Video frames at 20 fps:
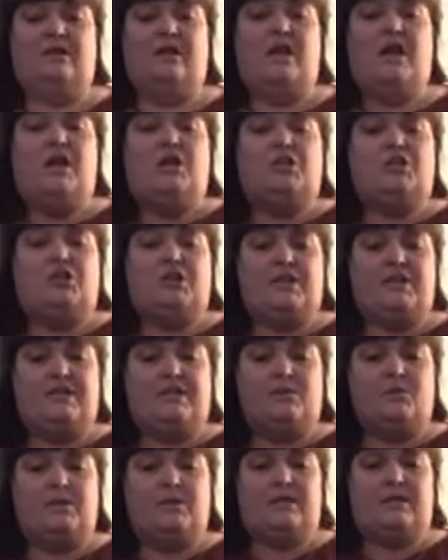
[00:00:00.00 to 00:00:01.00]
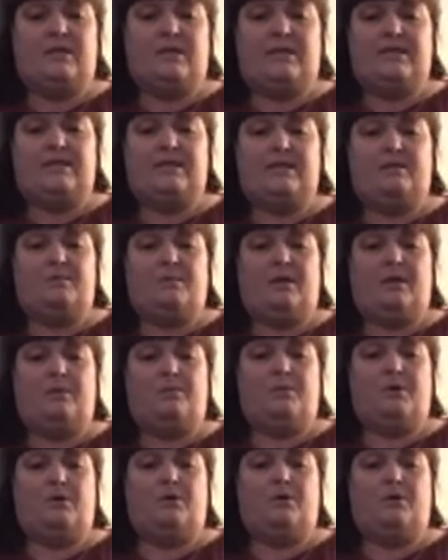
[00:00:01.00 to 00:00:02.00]
Jesus was listing people
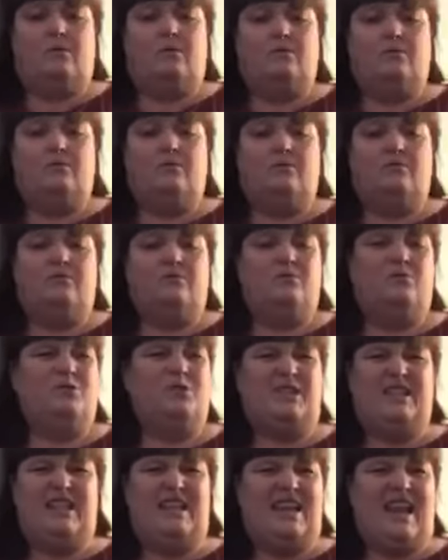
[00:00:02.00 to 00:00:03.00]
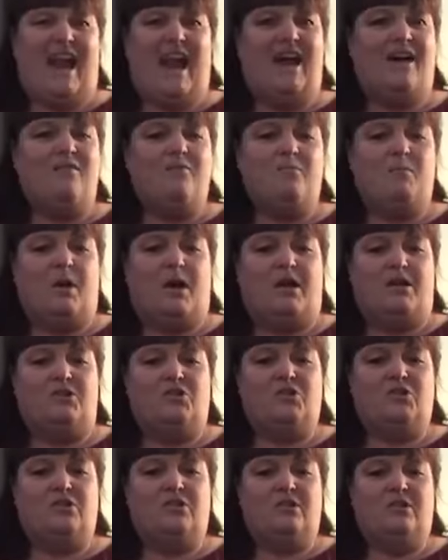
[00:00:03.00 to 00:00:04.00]
who didn't have
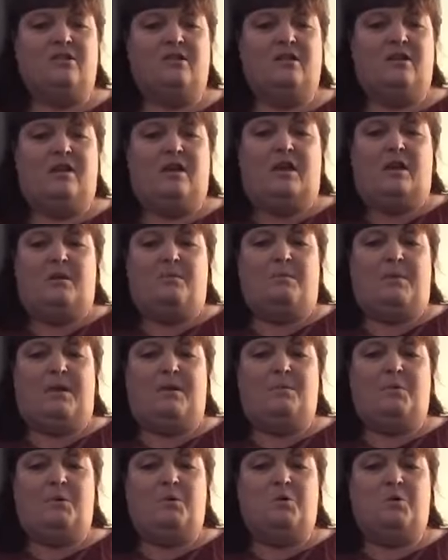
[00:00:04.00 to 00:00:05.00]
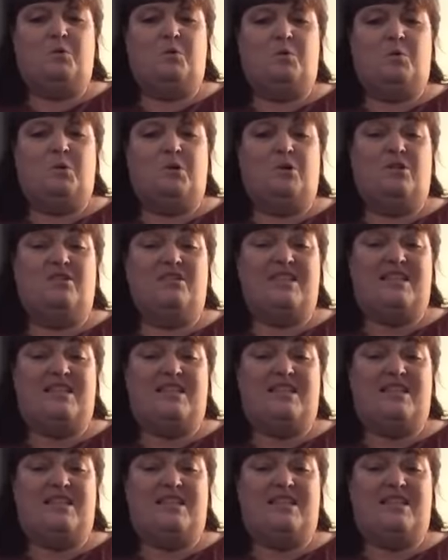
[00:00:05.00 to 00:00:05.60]
much, people who were